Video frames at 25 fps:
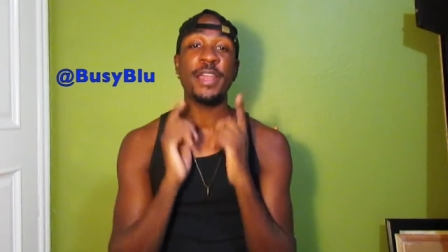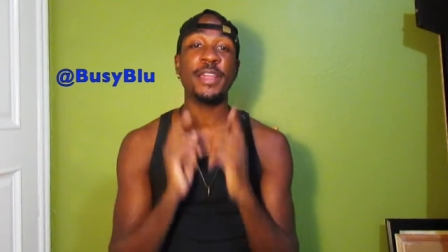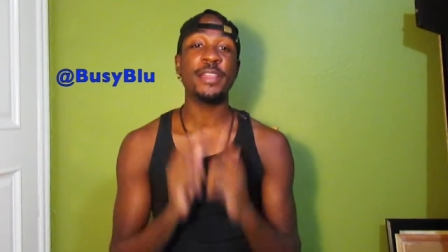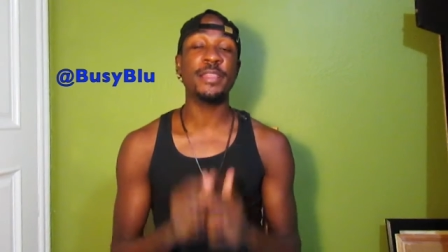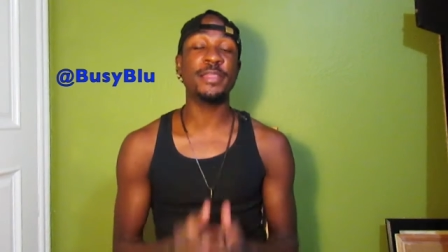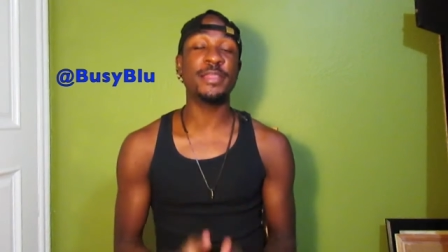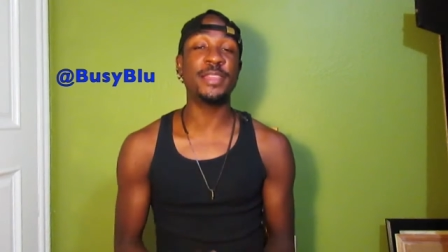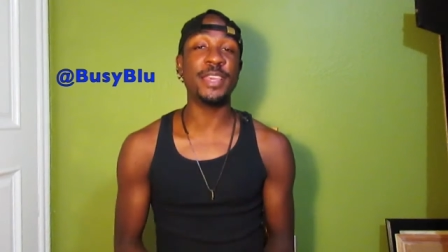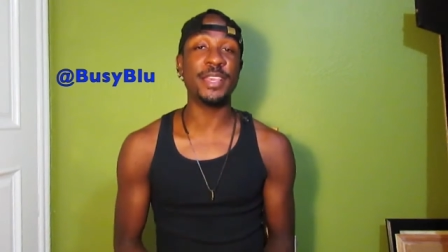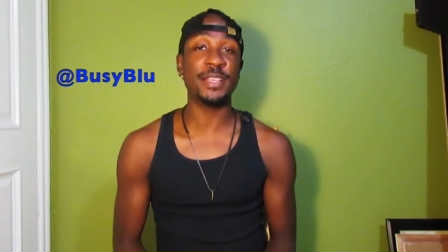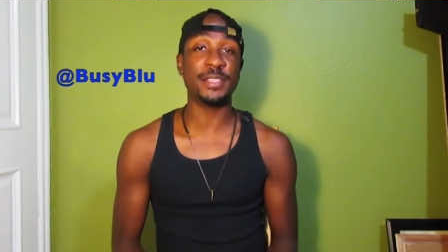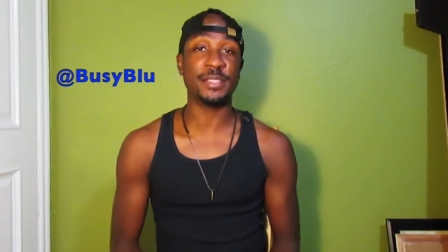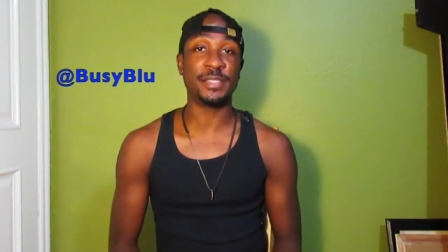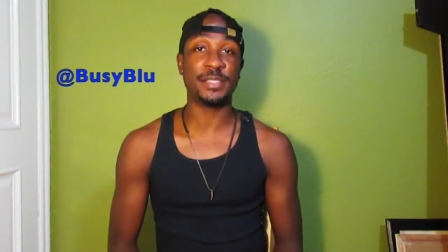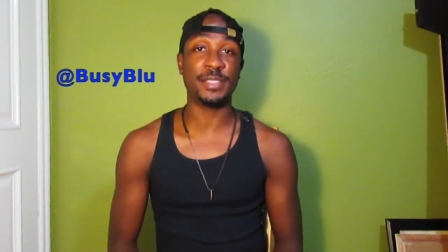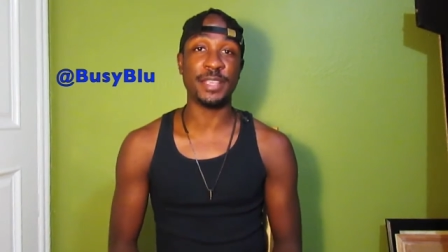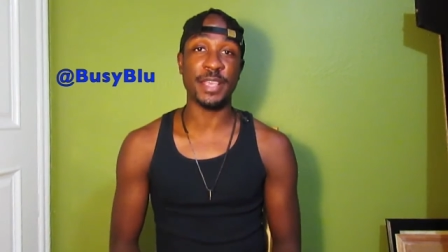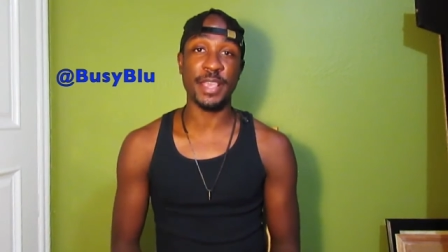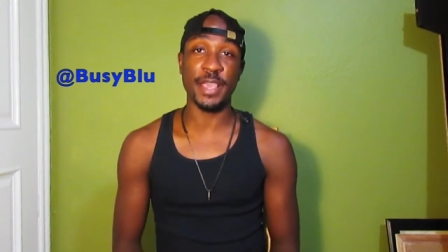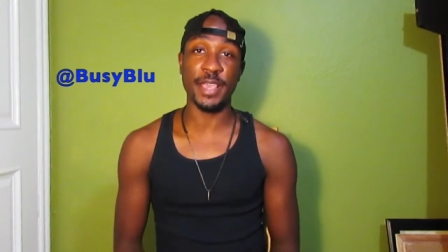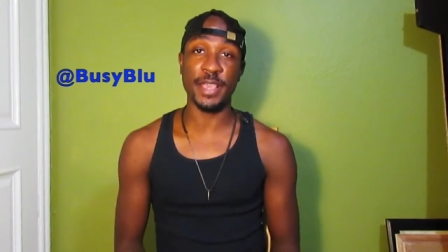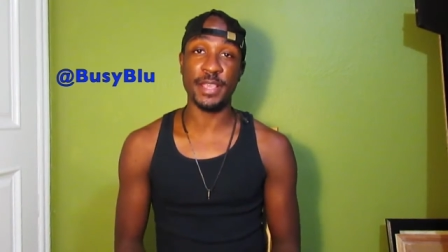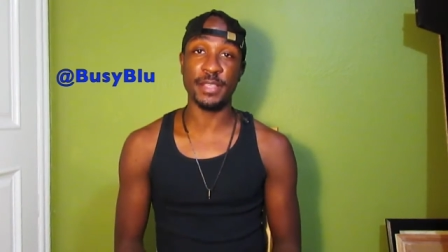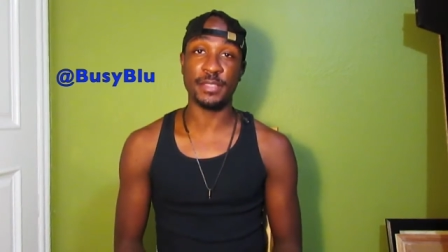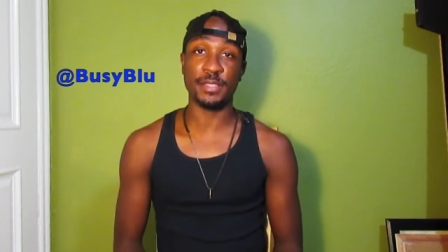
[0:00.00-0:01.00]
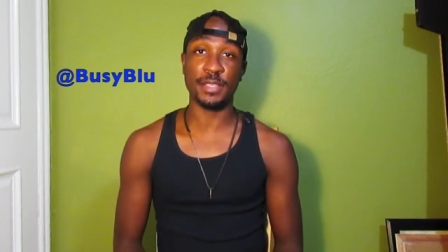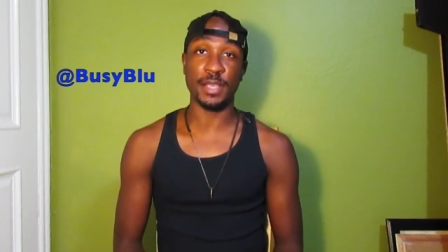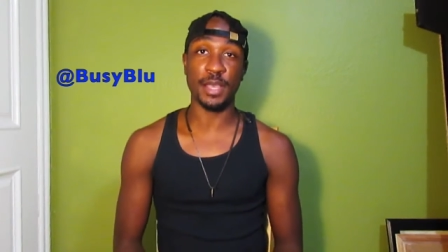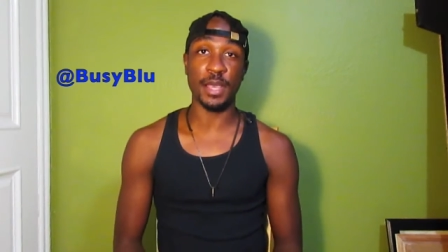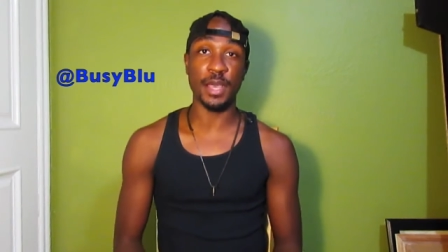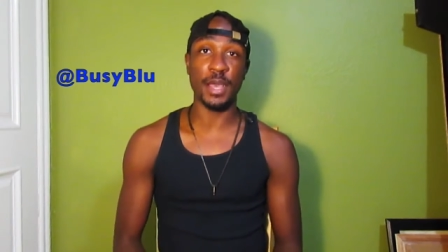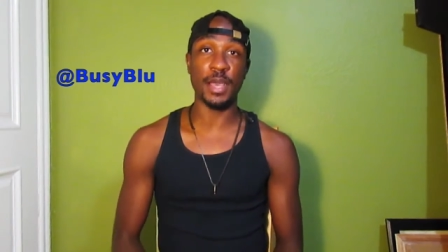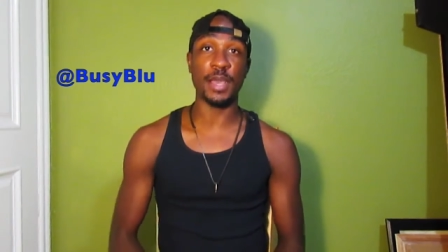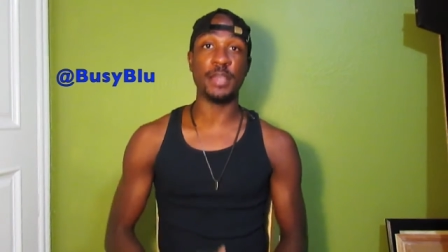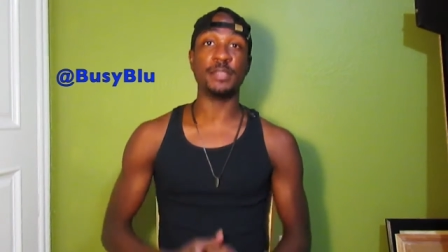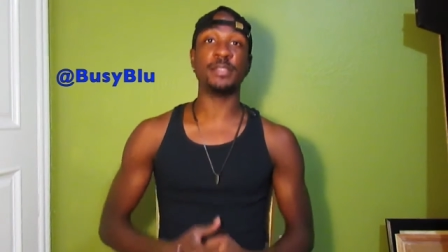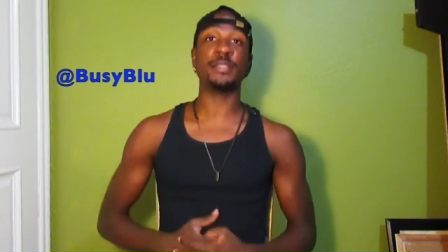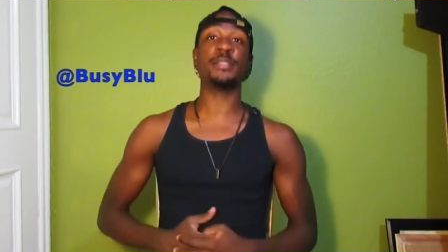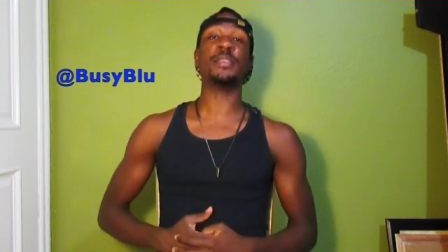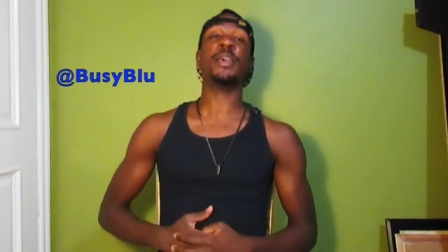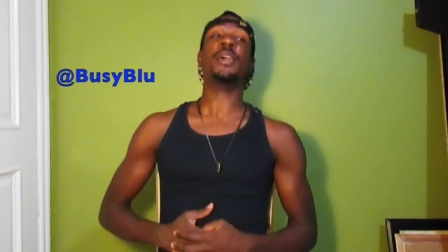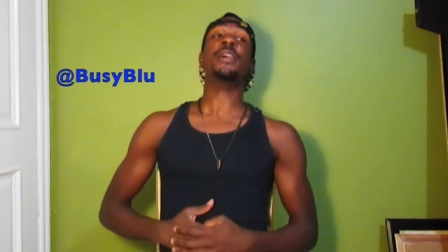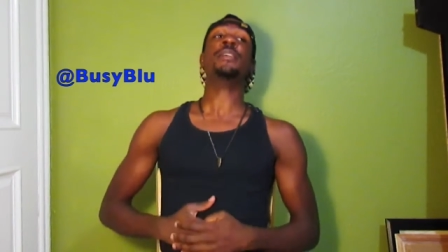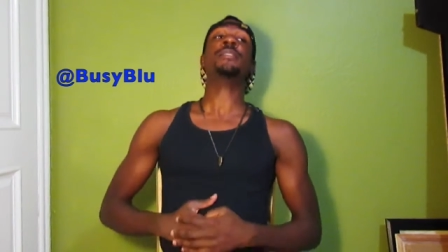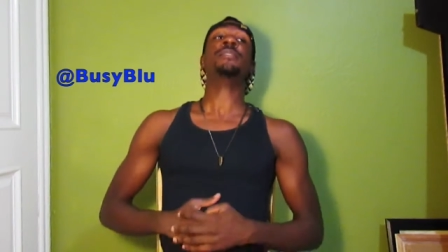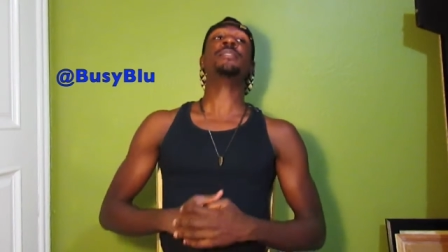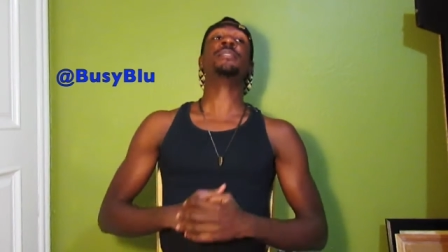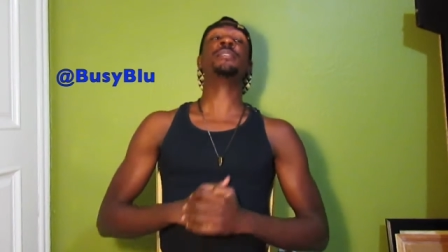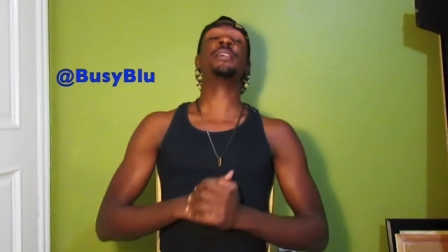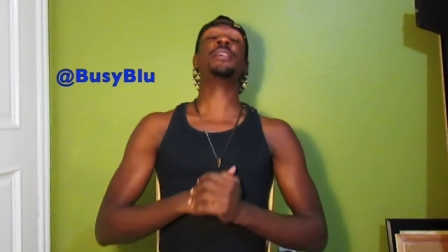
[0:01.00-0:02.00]
This Is Us
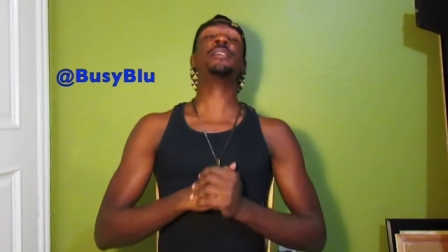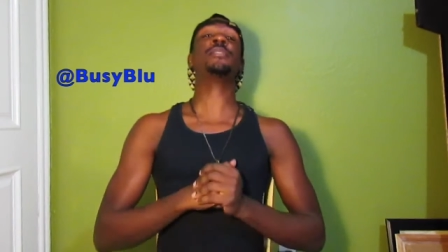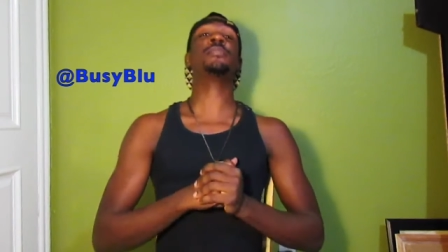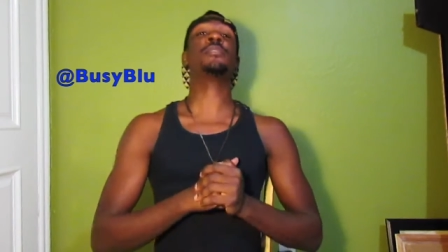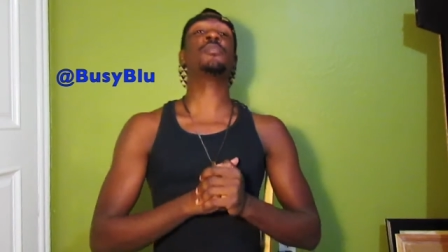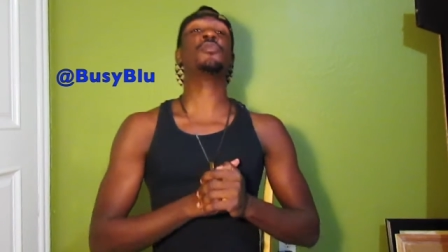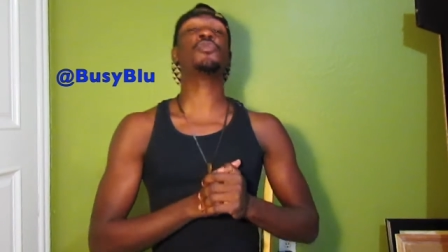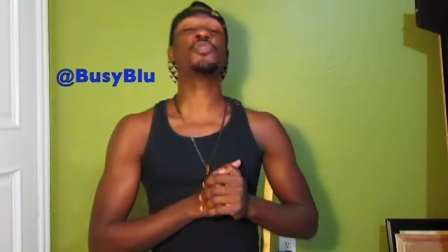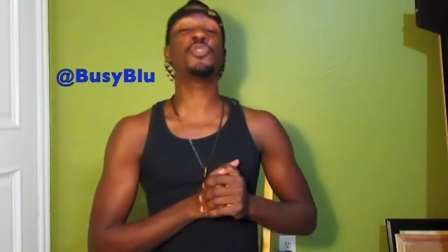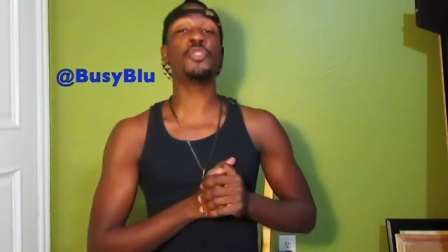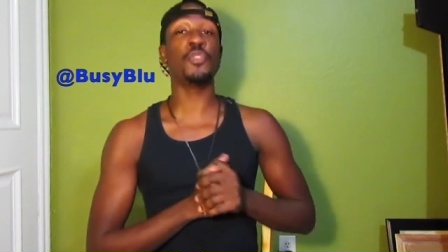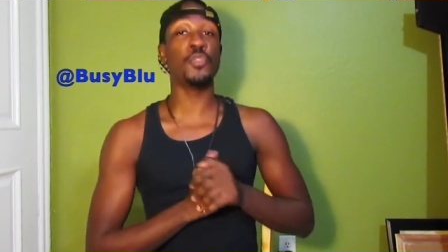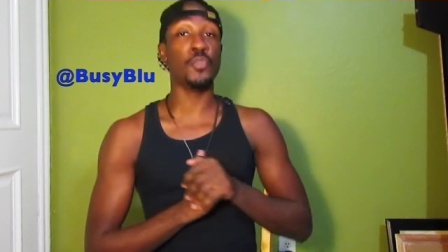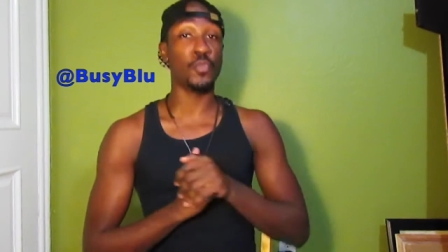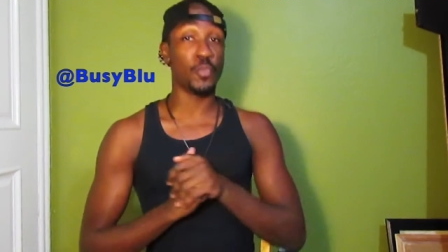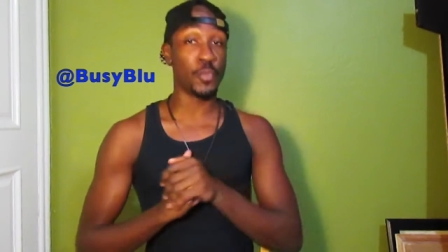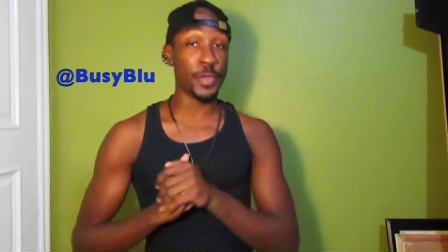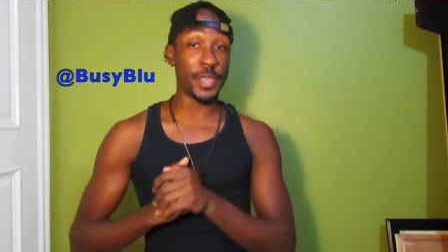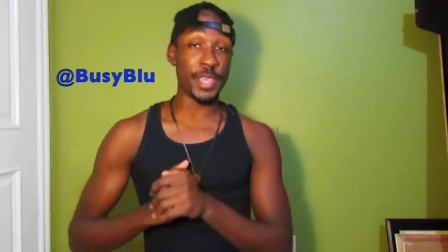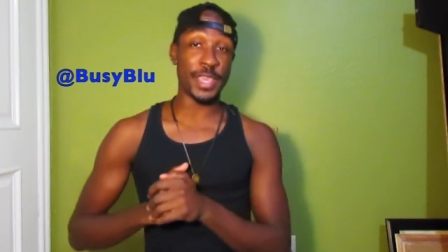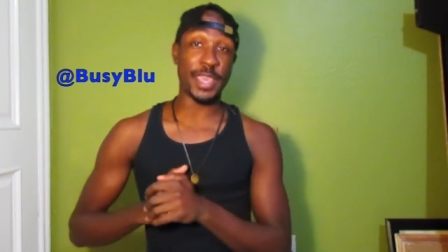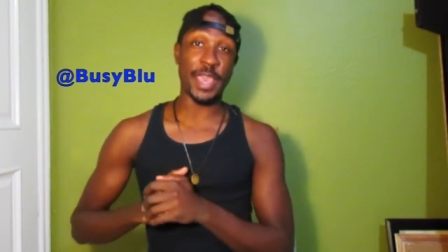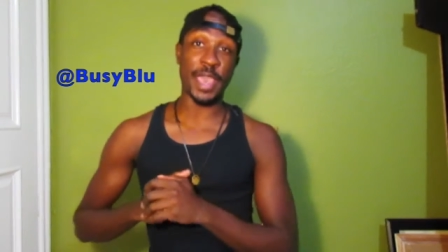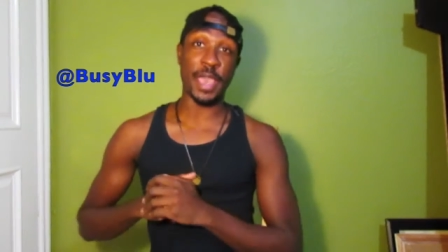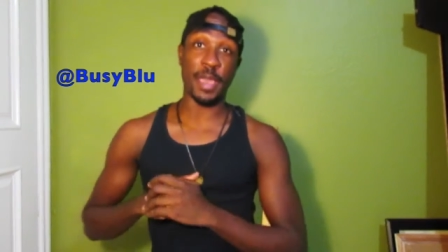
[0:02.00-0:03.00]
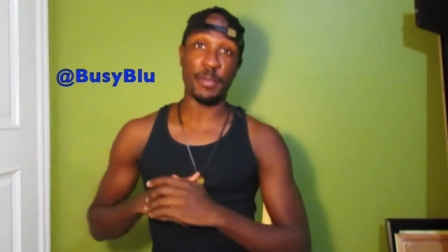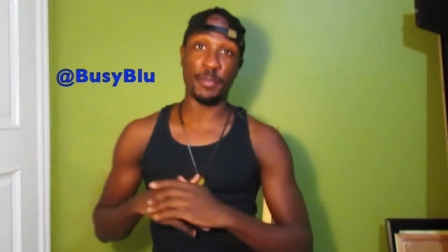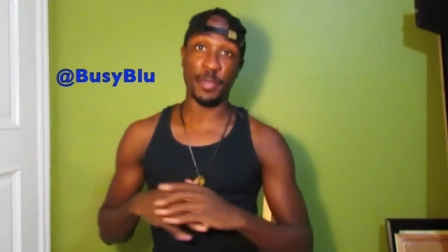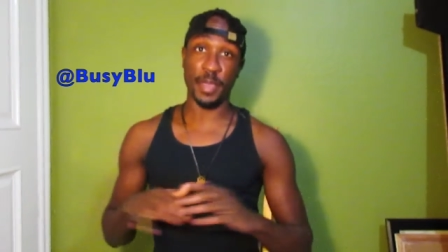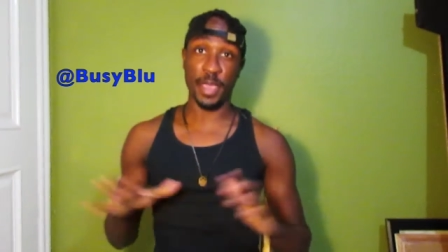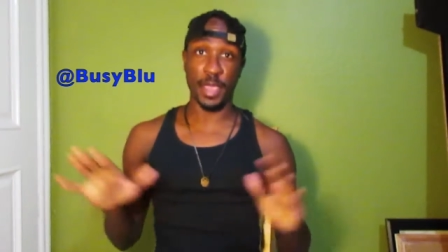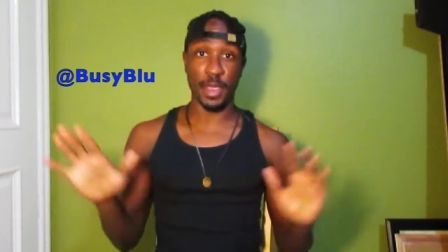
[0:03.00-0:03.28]
Season 2 recap